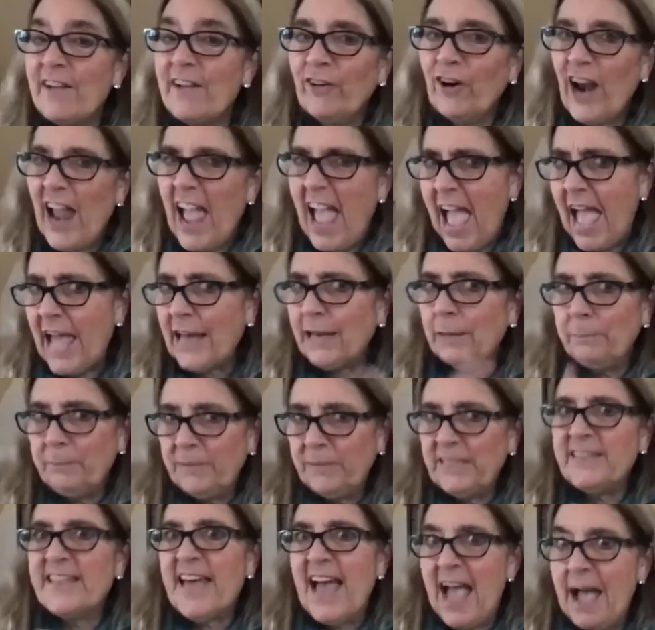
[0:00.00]
had it be
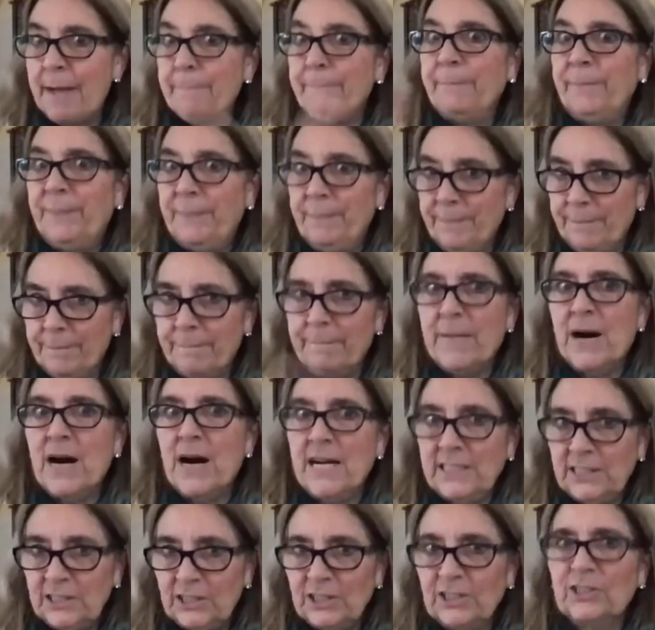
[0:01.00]
that
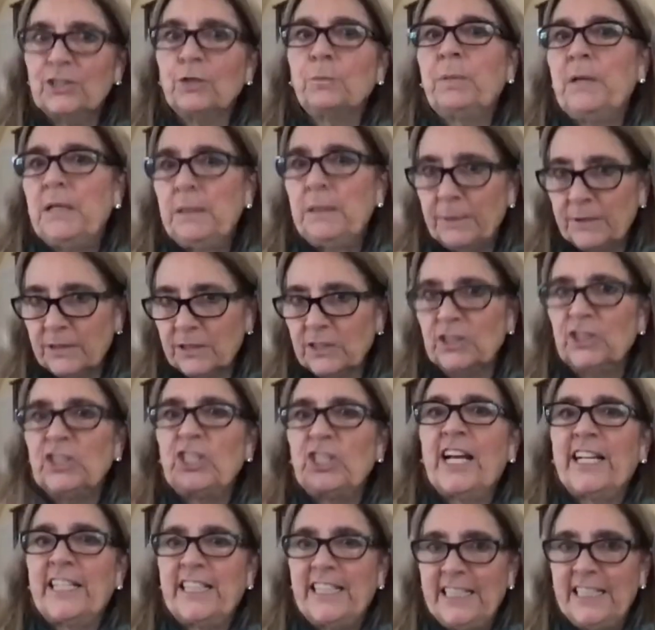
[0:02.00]
much. So people are
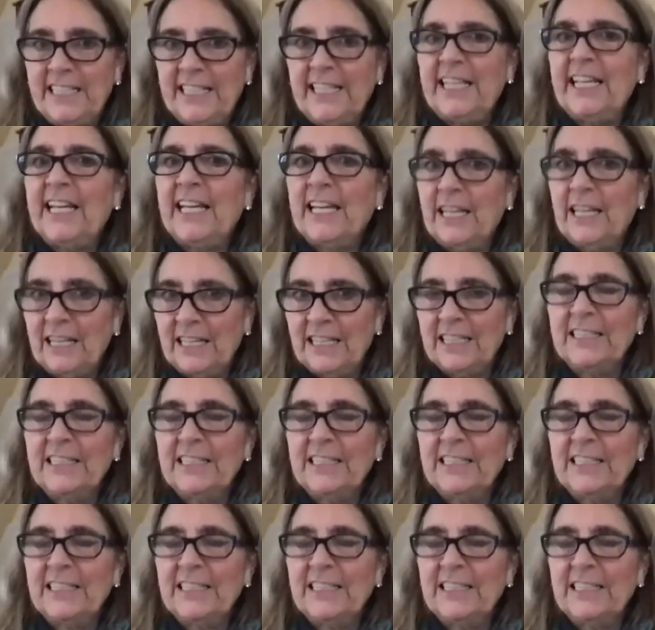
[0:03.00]
checking in,